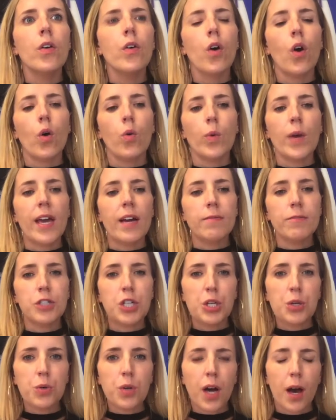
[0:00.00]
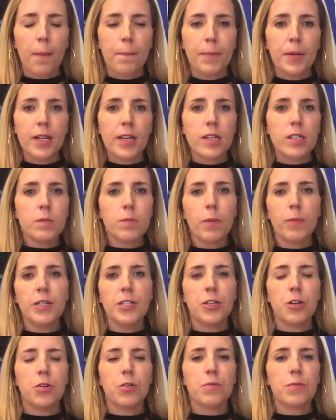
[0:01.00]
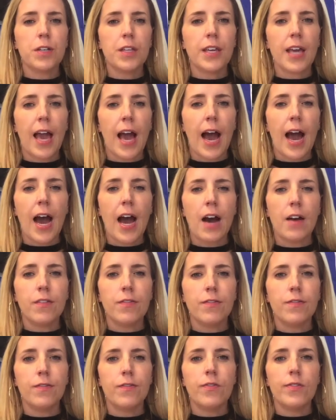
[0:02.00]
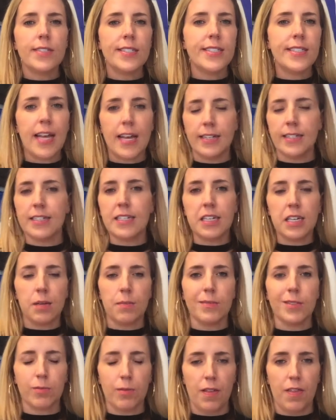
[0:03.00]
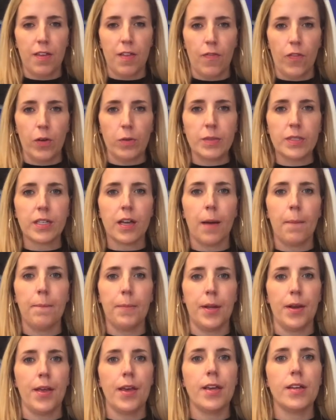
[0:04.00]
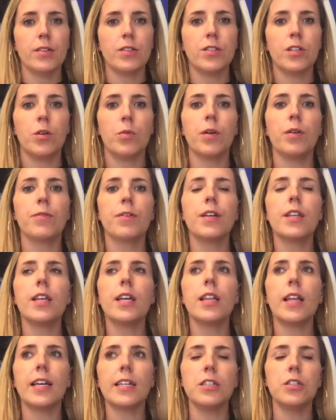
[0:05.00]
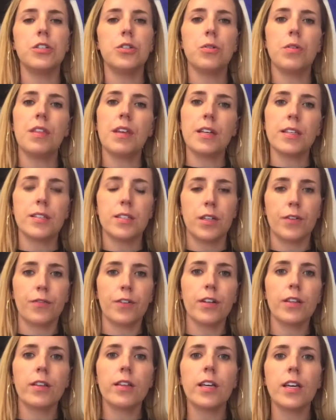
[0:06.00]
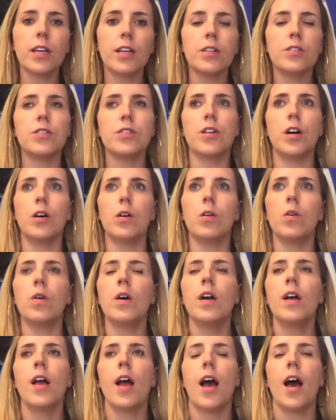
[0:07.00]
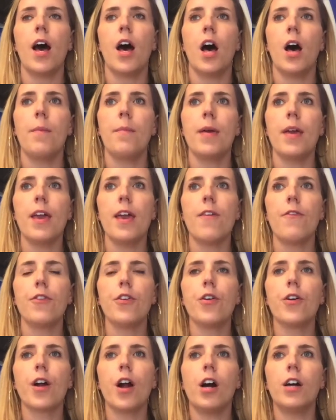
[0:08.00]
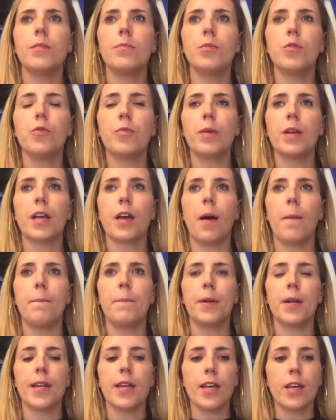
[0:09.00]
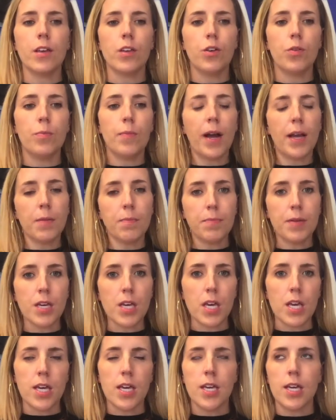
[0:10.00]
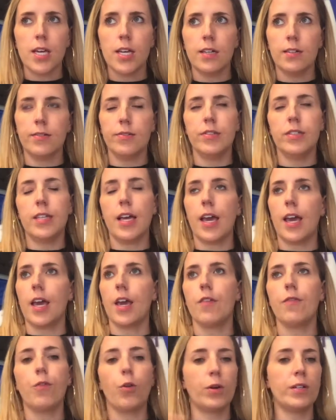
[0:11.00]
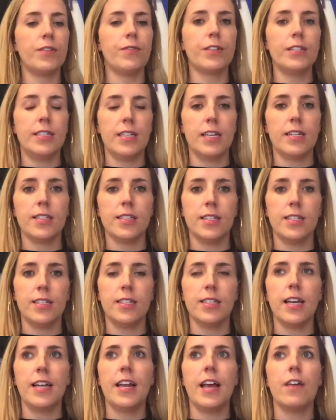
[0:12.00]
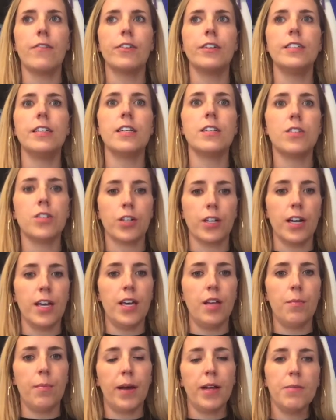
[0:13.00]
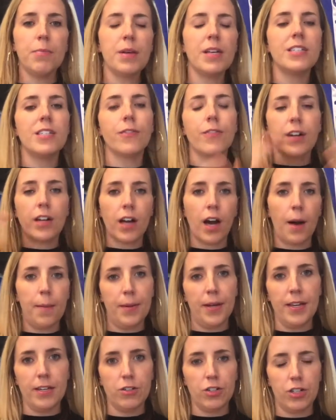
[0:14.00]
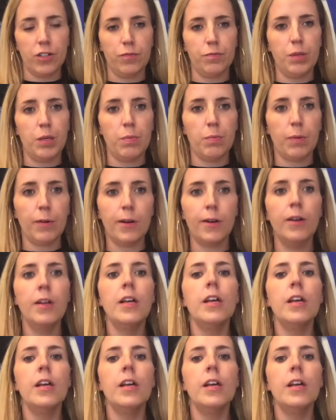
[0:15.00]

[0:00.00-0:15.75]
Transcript: We have 2 companies, but we don't really have set teams within those companies. So we really like to do things differently. So if you're on movement company, you might be in, say, 4 different dances, and every dance you're in might be a different combination of people.